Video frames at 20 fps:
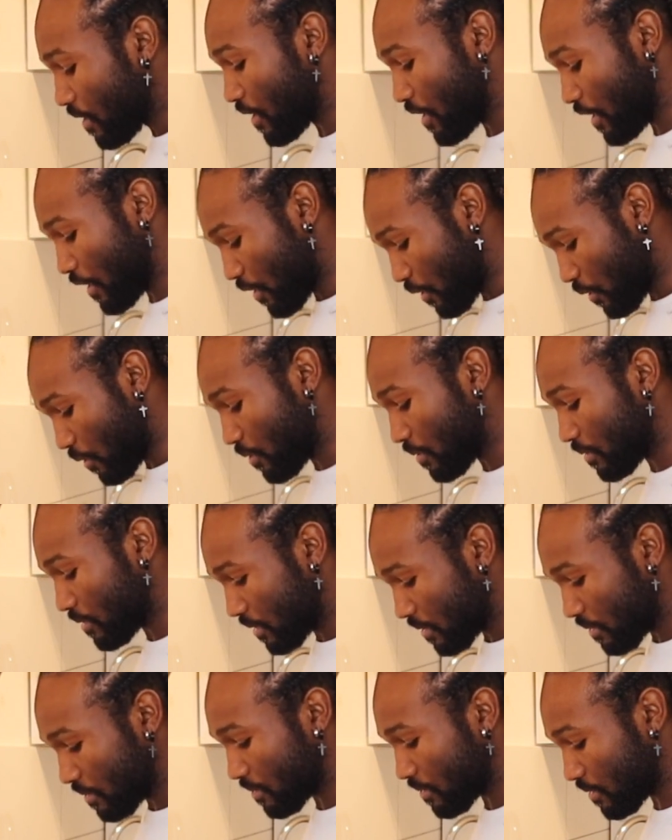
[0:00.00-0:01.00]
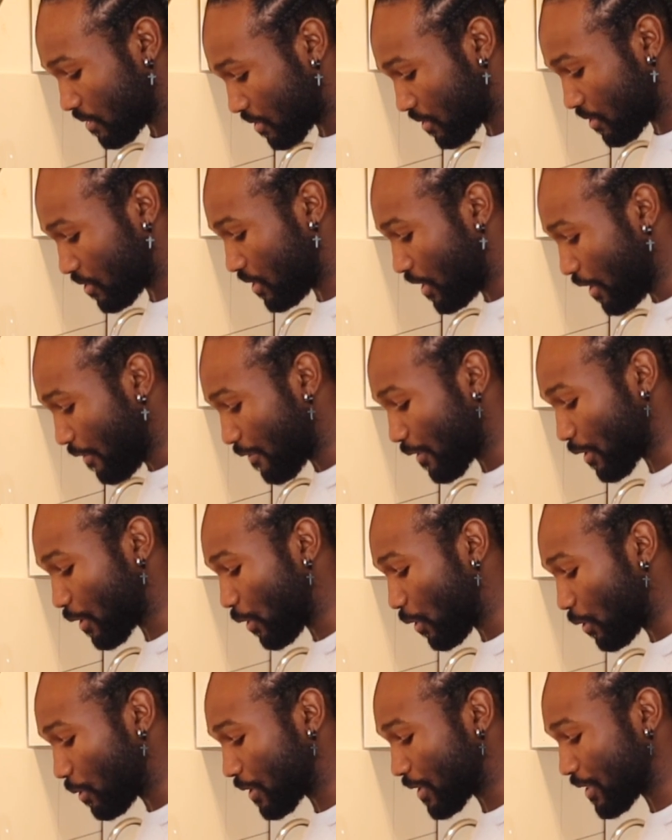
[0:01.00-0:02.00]
You know, it's
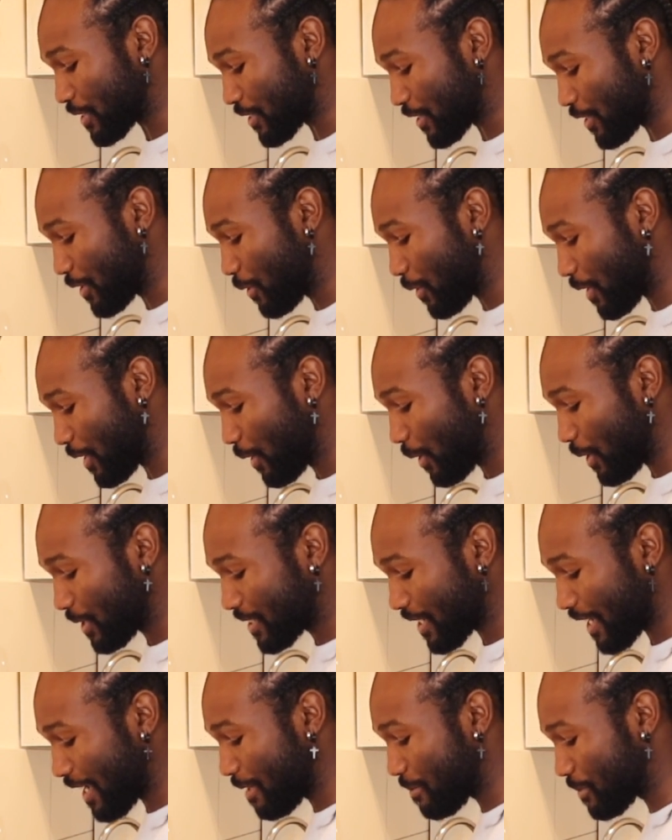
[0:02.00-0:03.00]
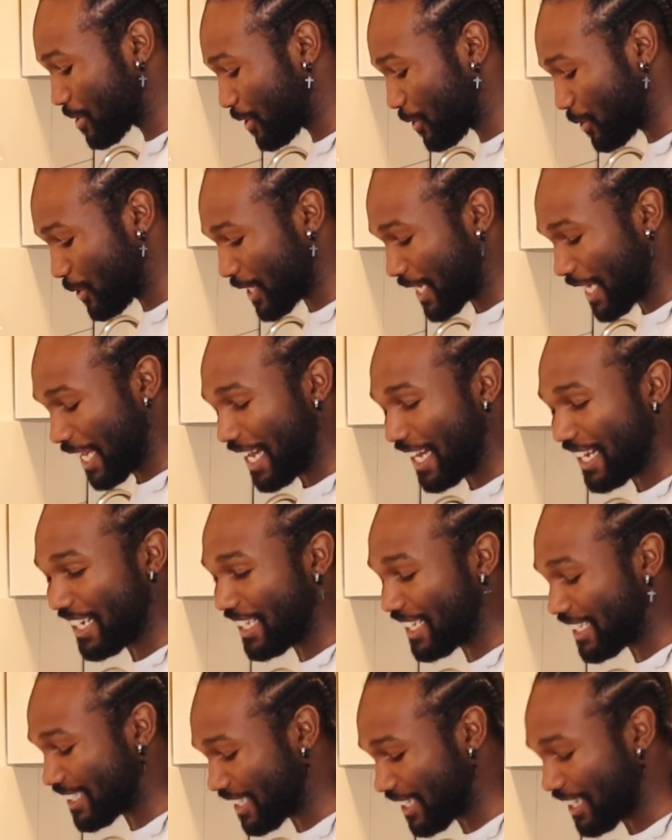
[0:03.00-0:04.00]
difficult because, you know, a lot of times, you know, you get
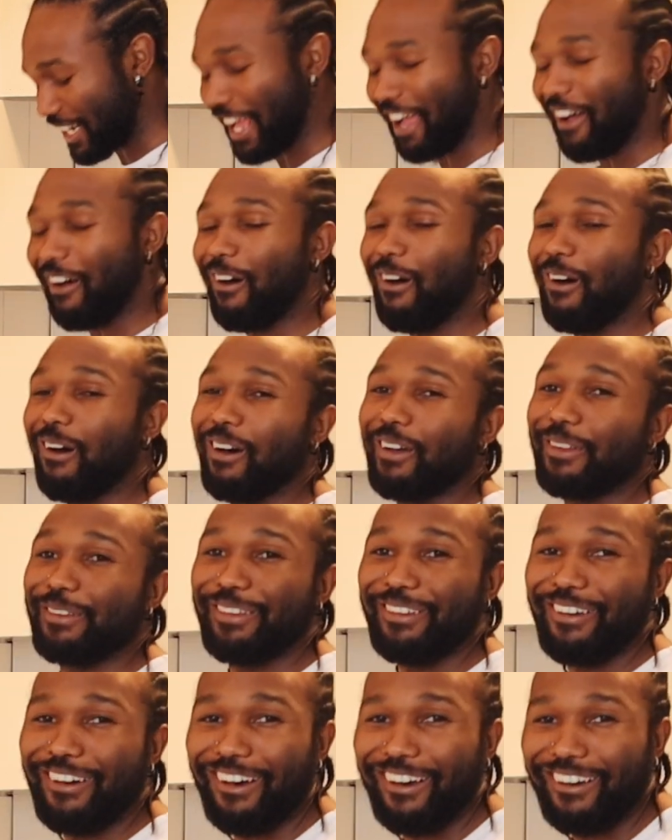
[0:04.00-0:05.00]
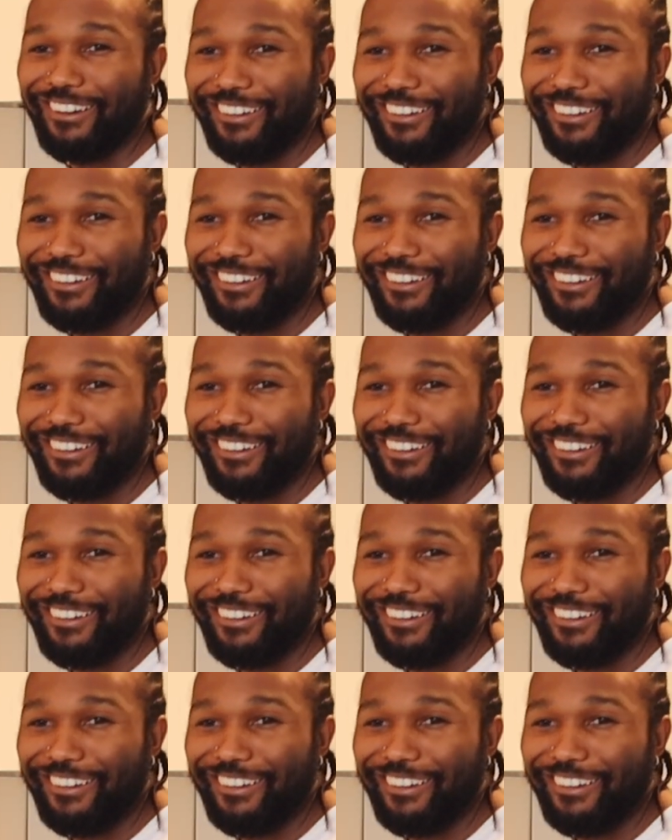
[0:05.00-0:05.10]
ideas and you're like, oh no.